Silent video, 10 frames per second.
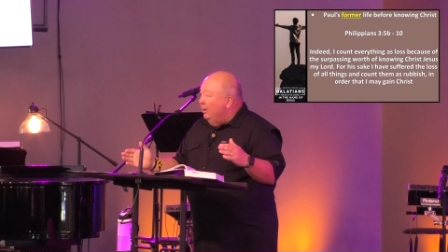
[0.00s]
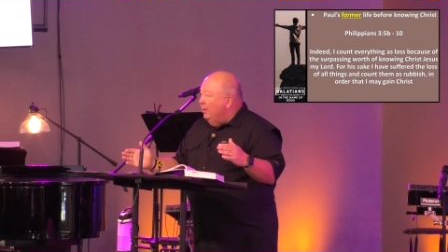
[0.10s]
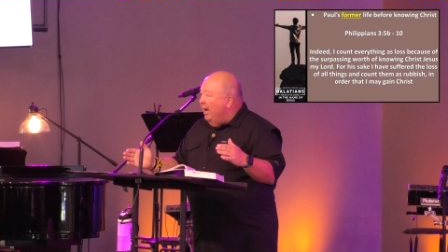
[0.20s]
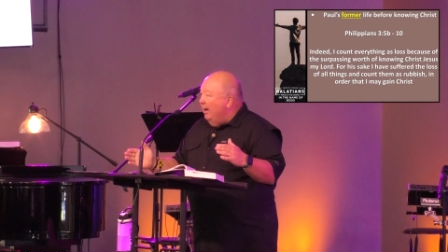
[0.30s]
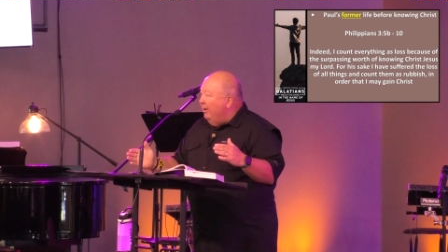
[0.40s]

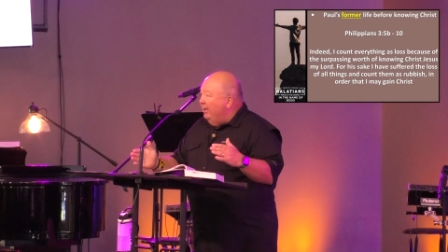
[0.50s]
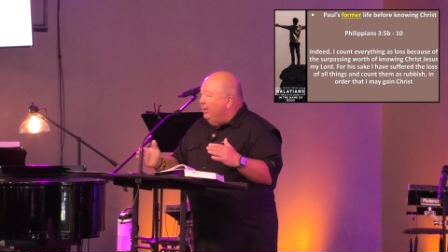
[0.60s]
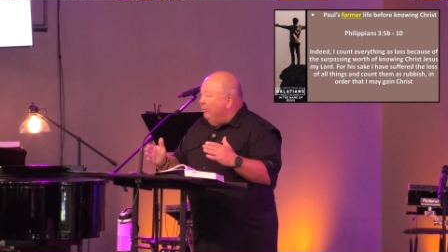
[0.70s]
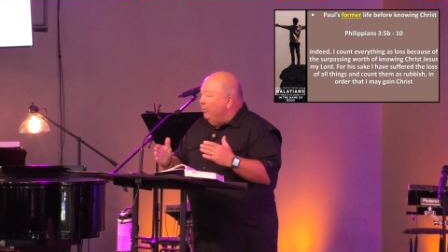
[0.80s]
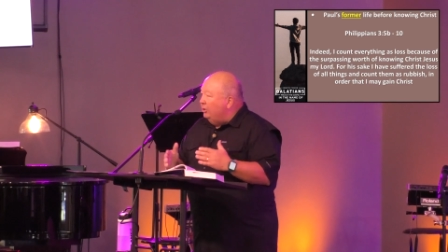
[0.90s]
Now, in
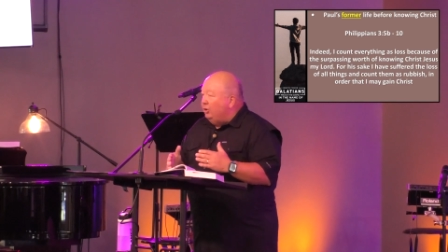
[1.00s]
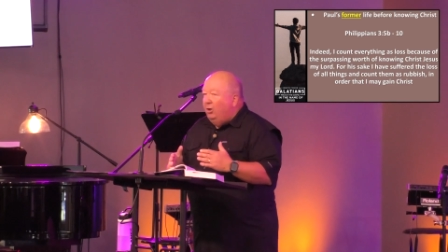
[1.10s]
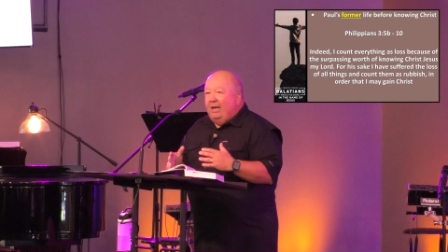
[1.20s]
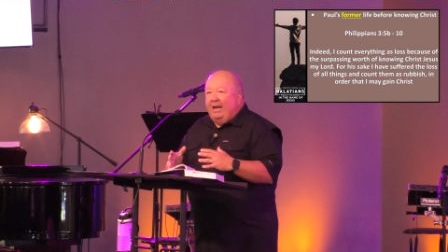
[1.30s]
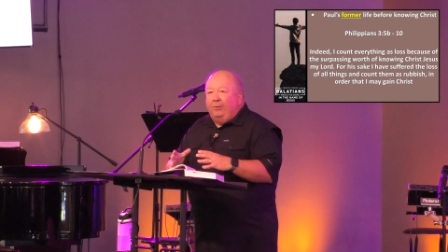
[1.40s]
the original
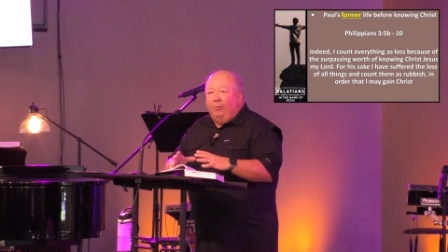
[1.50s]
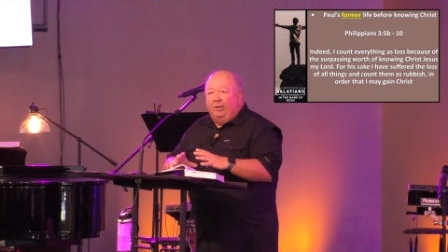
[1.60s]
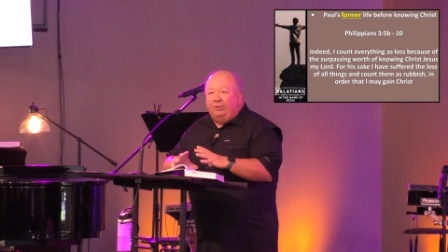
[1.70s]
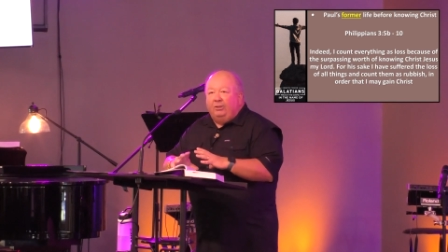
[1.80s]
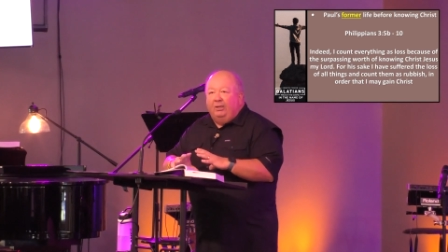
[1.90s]

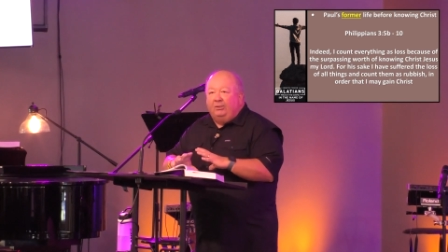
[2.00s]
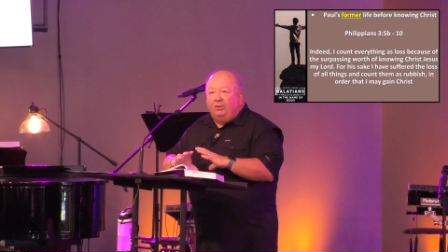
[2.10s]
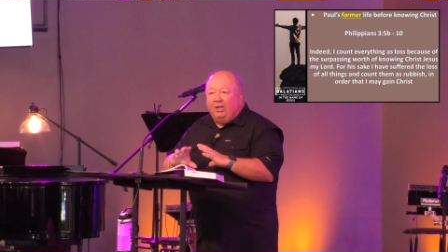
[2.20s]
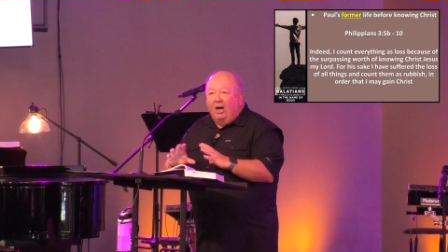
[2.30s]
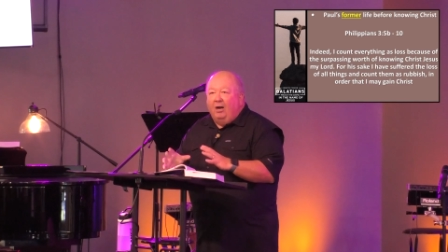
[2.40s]
language, it's
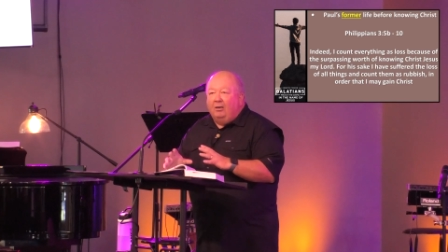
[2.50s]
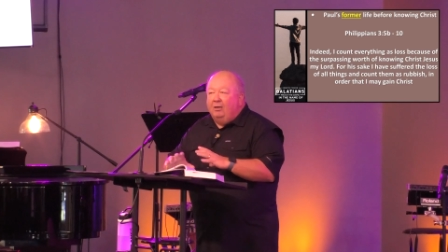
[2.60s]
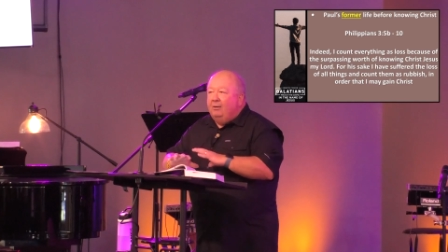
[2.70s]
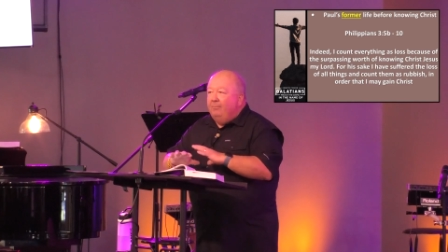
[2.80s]
dung,